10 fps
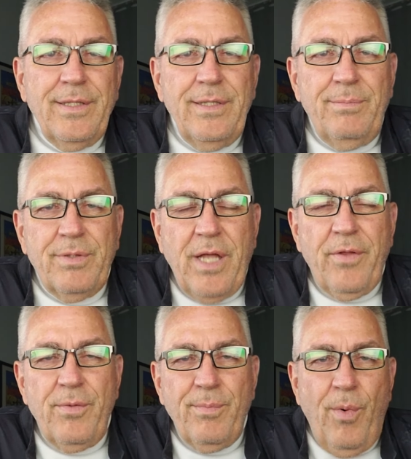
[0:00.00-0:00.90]
the
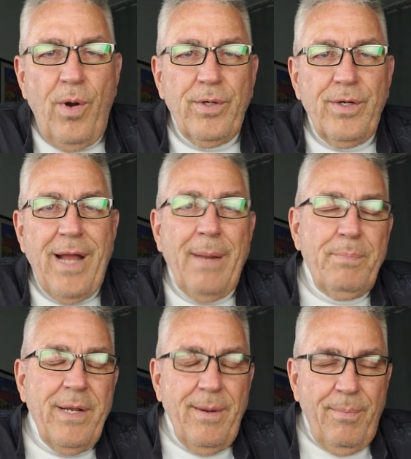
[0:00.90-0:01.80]
southern border not
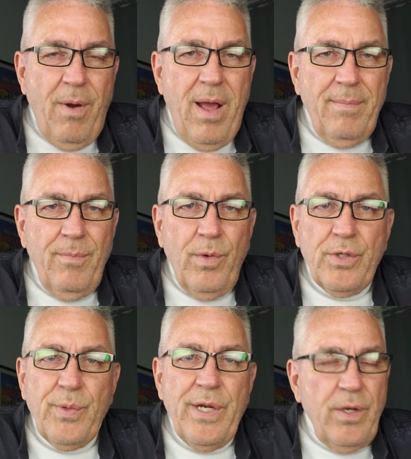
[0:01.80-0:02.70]
being a problem,
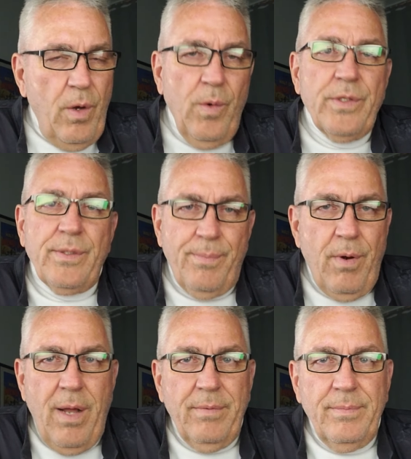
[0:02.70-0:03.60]
which we know it's a
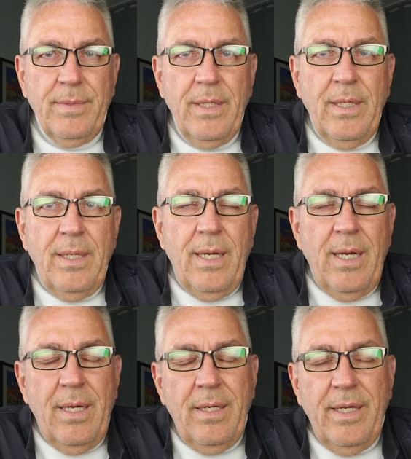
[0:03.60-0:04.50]
problem.
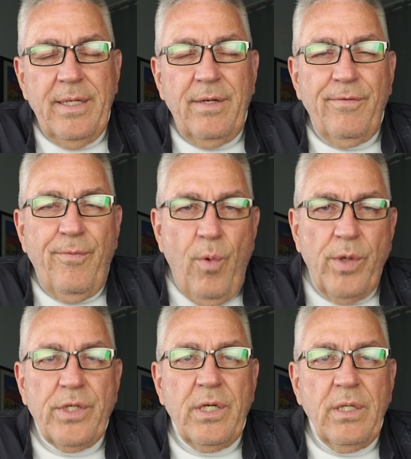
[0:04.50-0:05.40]
And
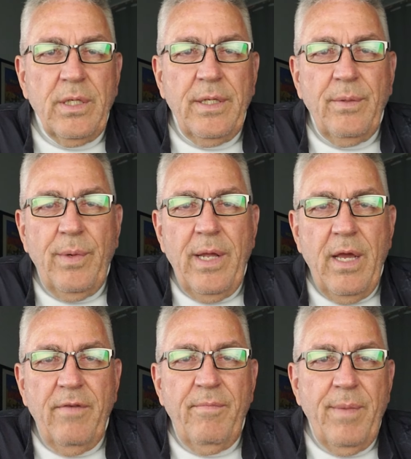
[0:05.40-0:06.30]
unfortunately, we
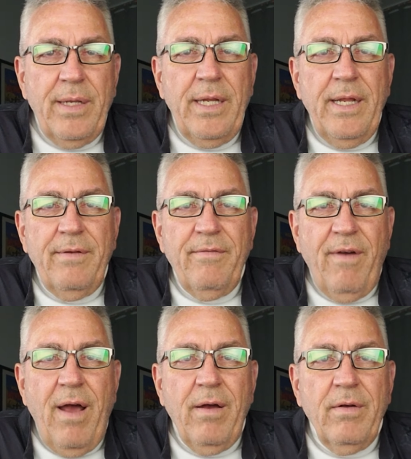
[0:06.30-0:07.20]
have many
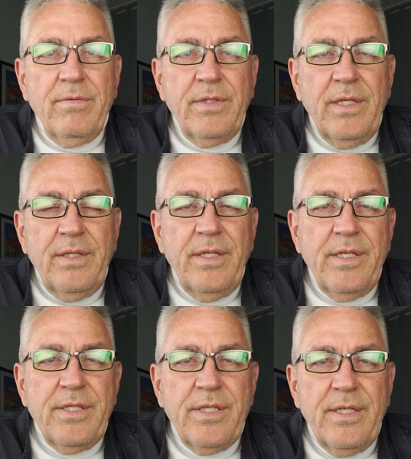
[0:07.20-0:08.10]
involved in
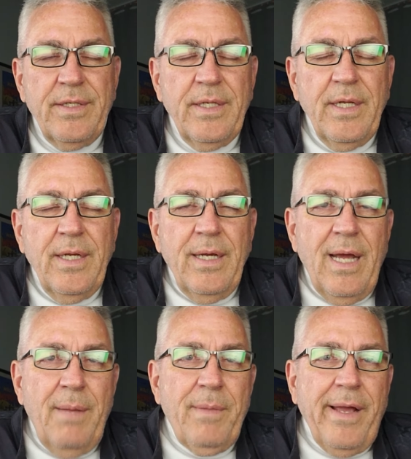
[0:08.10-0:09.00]
this, and
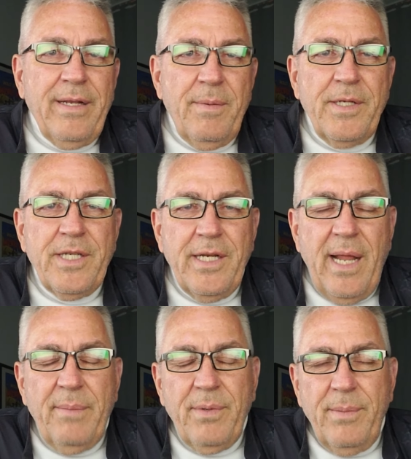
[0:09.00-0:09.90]
I'm not going to mention any
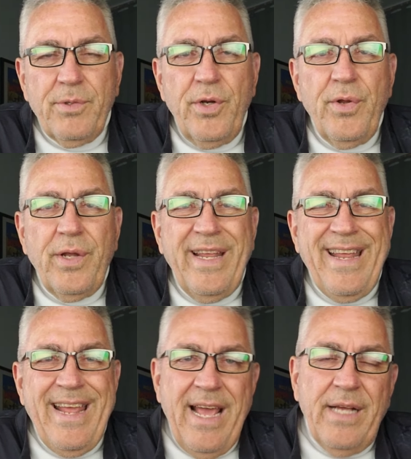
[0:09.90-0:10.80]
names, but I'm sure you
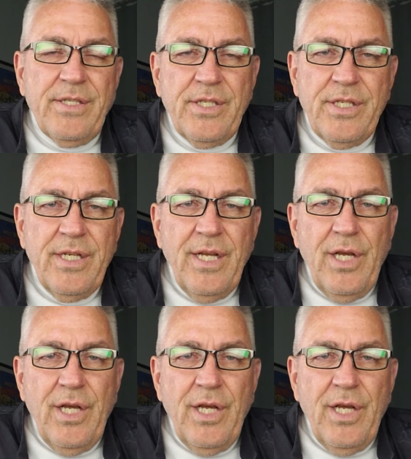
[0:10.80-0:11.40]
can guess